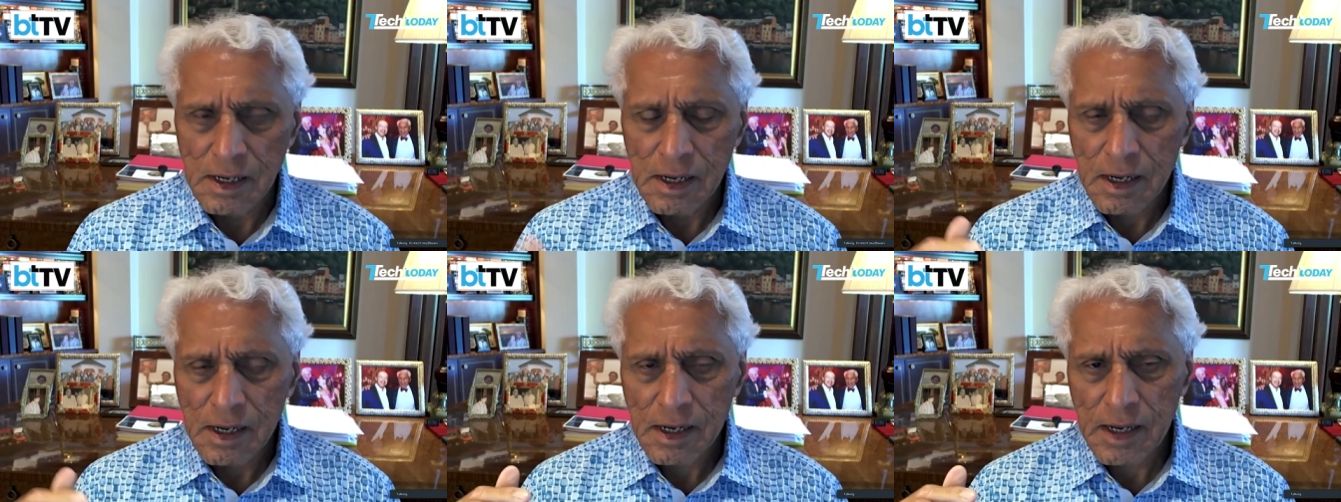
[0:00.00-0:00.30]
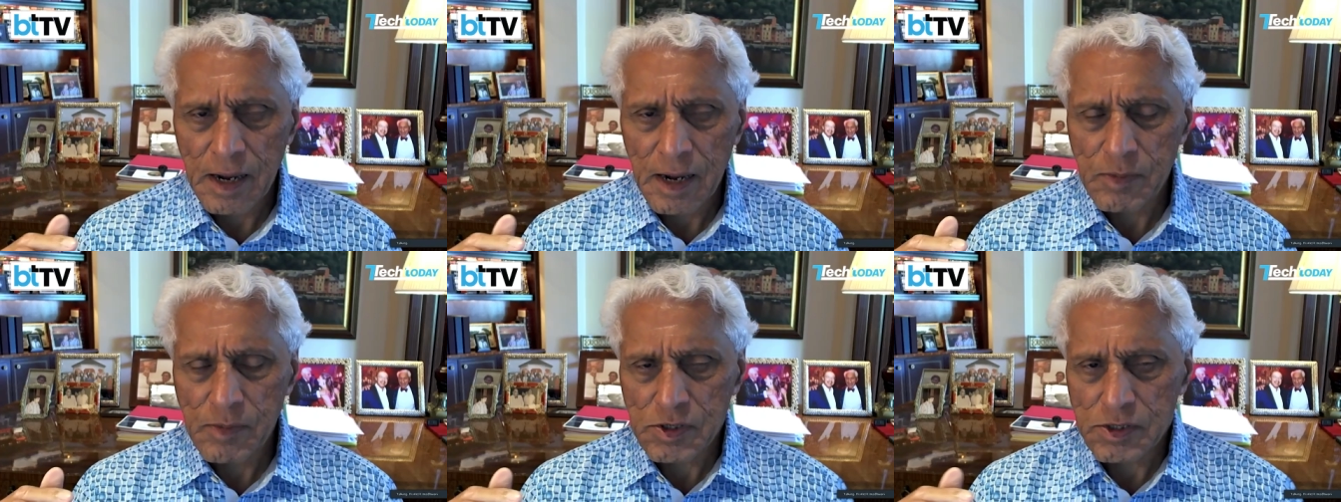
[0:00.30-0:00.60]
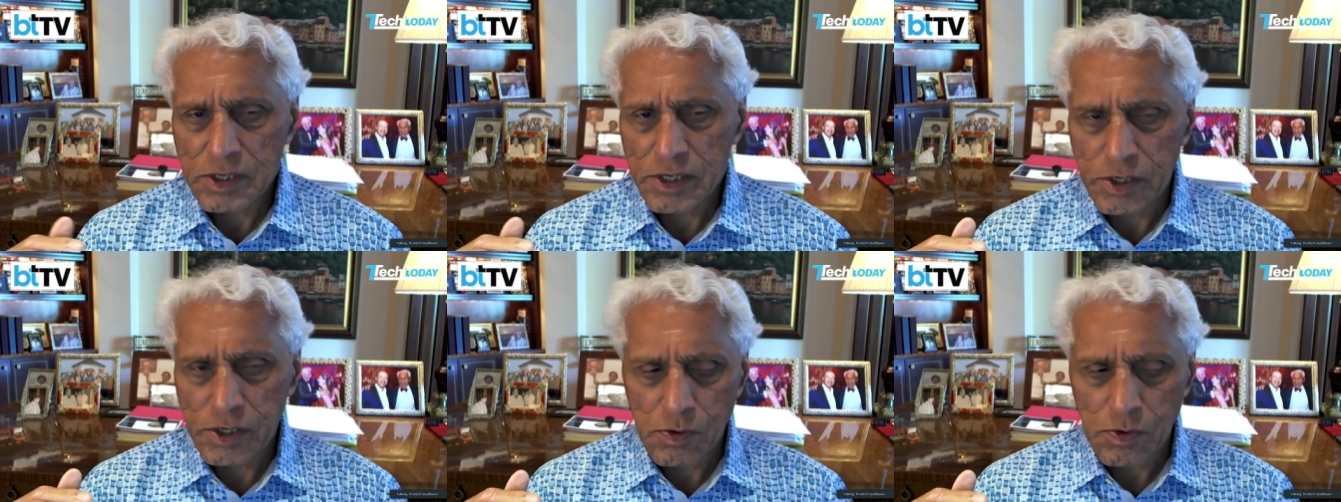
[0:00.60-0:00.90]
came to the
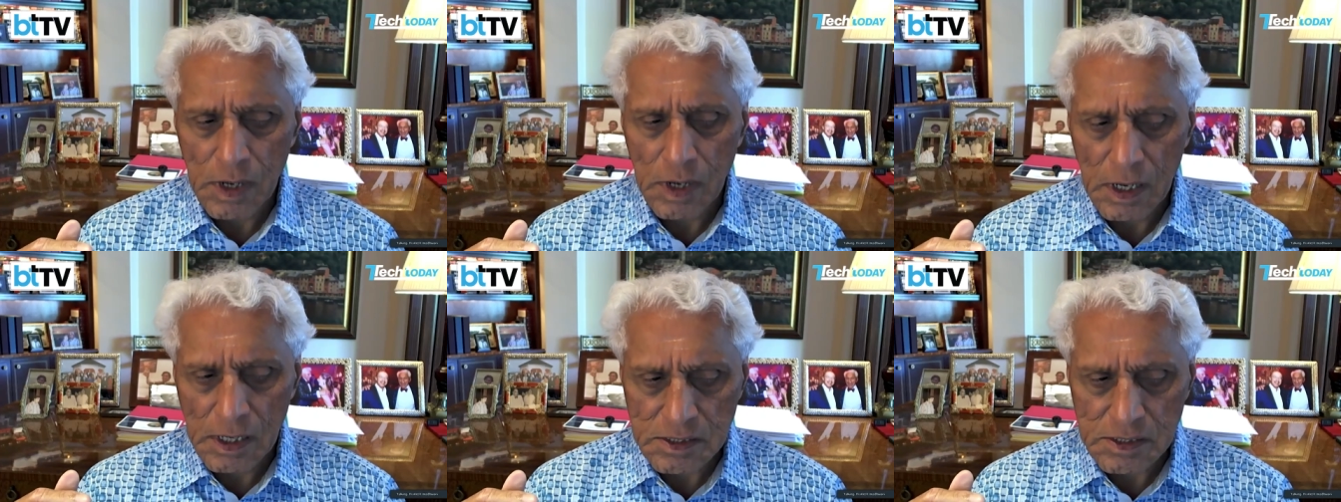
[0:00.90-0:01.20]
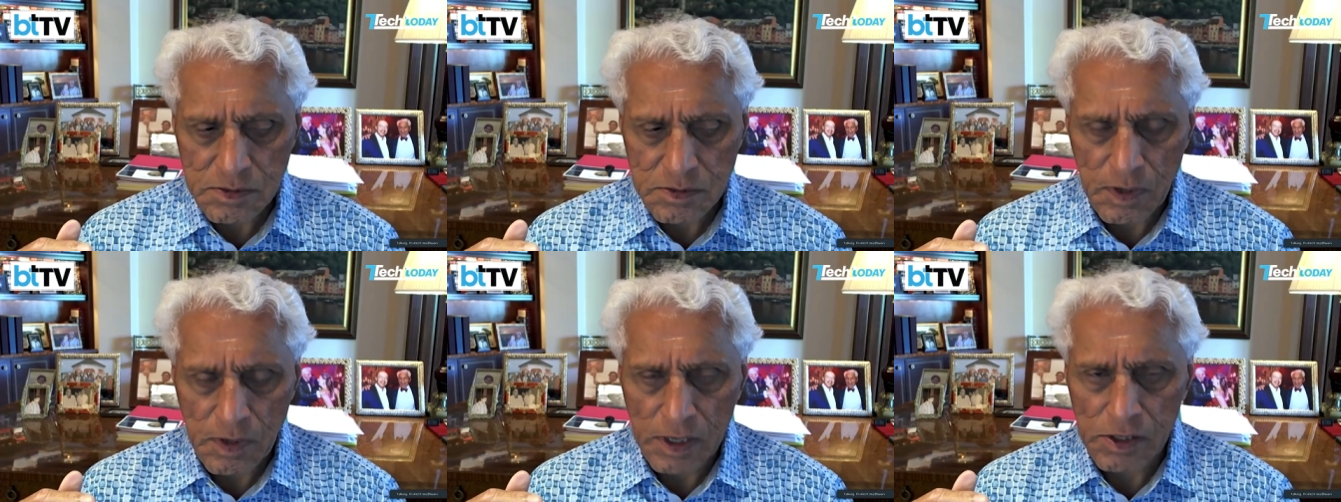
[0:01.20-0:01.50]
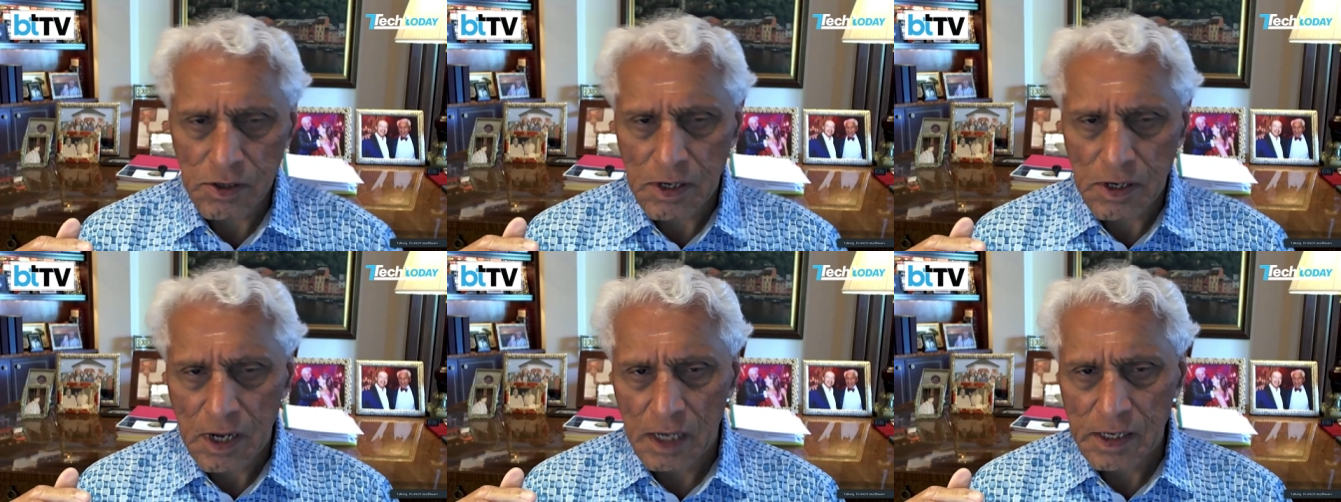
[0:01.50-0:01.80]
US, went
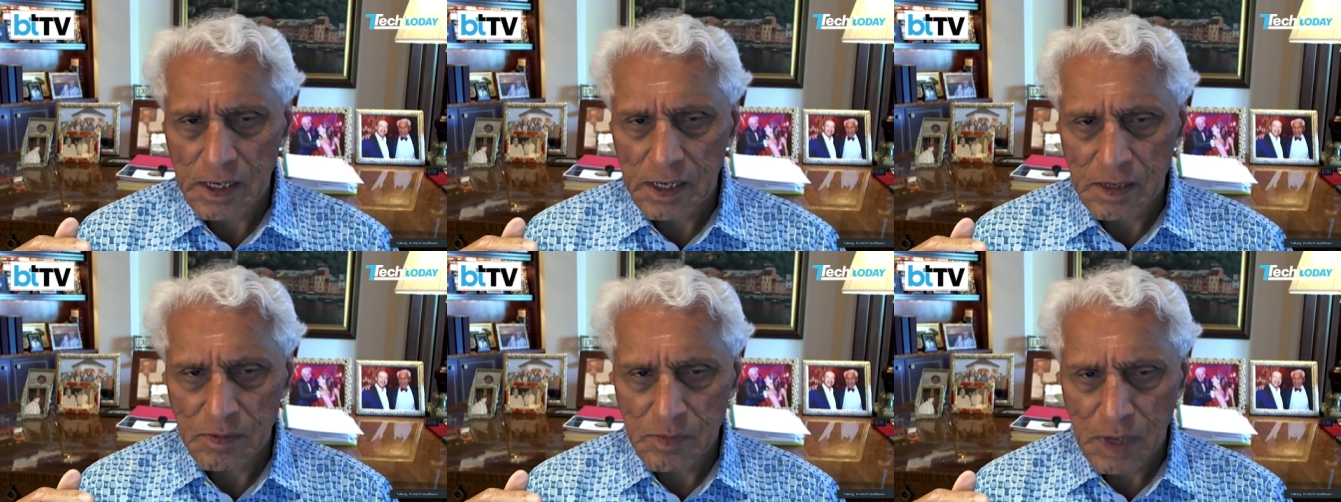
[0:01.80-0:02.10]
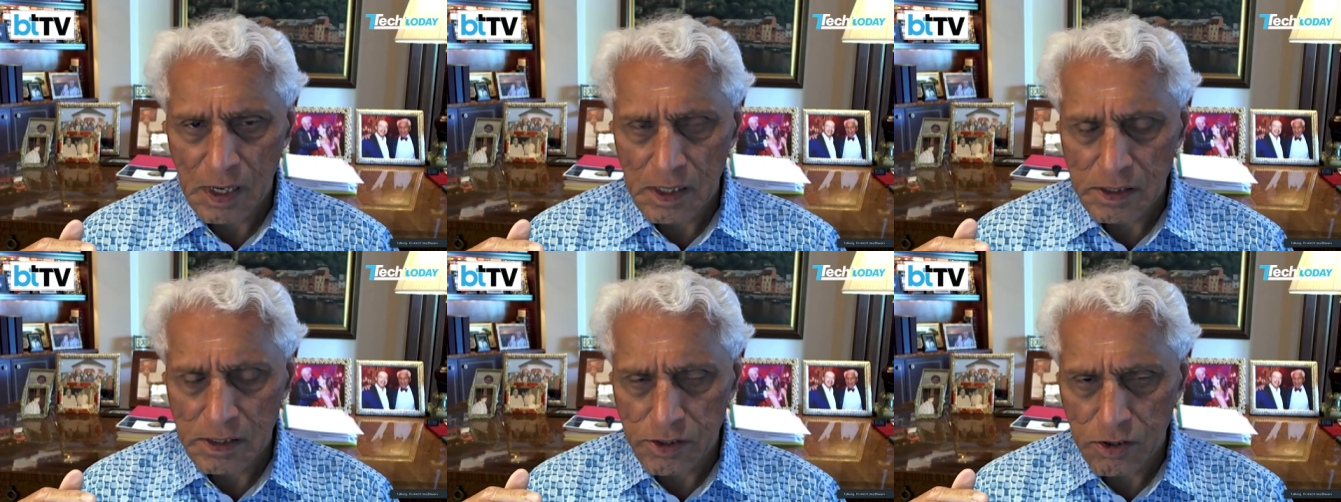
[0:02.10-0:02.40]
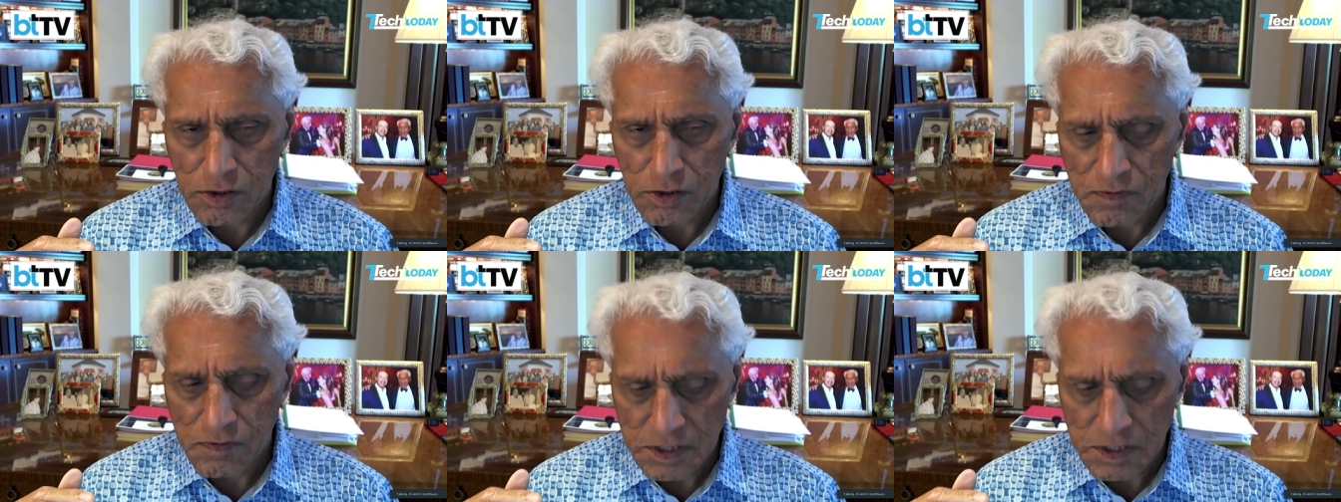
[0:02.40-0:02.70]
to Carnegie Mellon
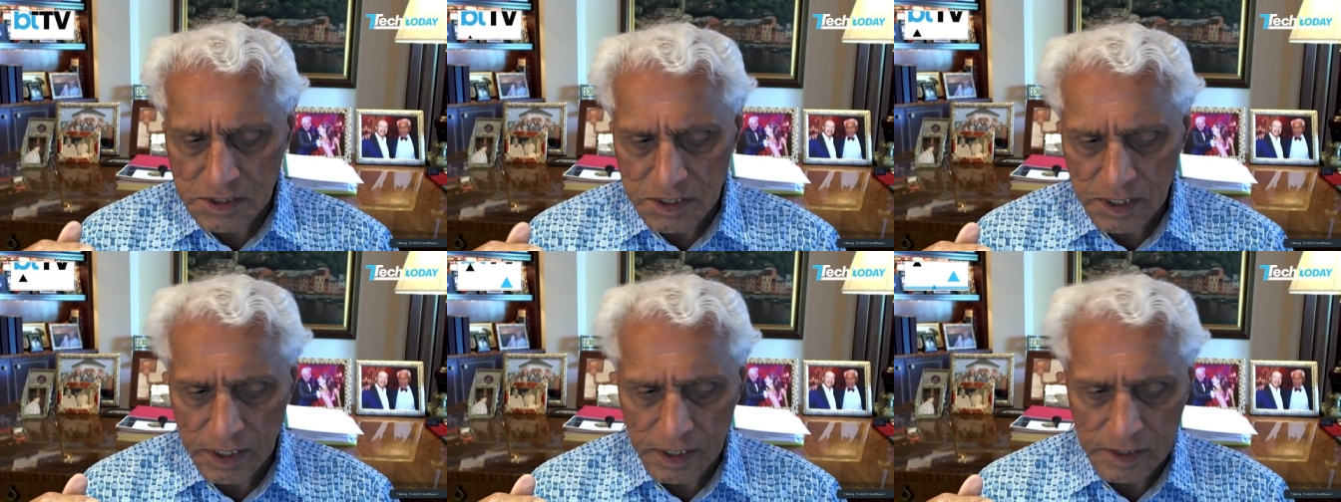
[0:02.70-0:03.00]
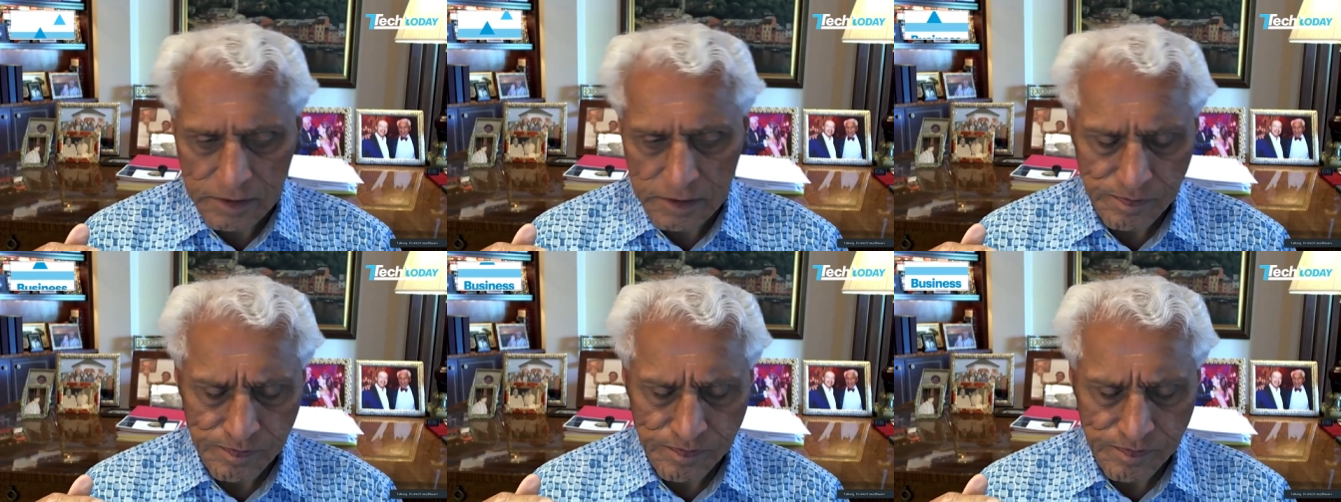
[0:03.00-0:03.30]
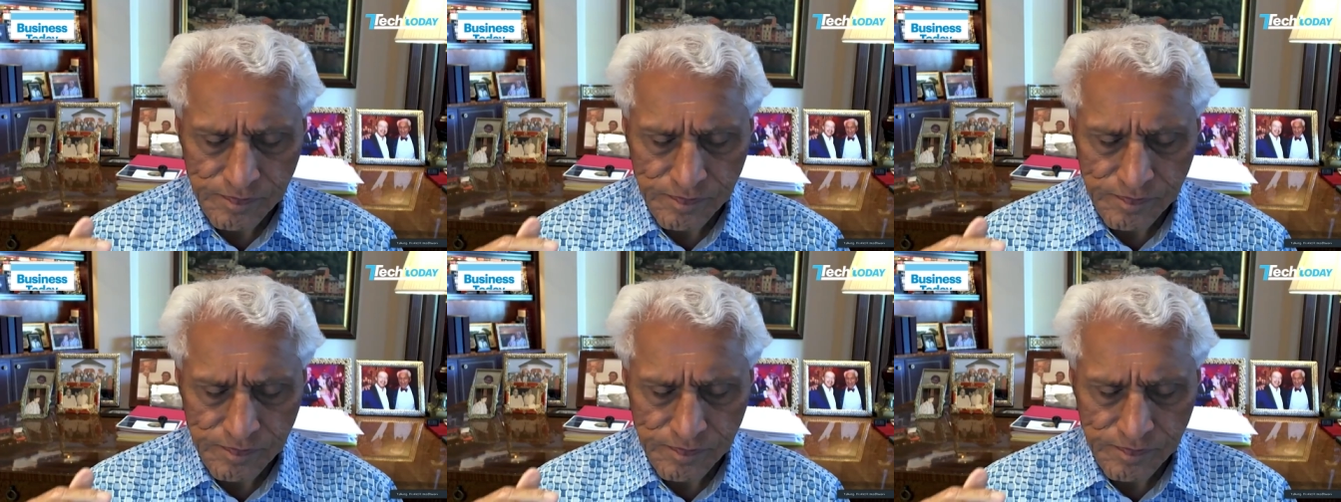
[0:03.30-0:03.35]
University.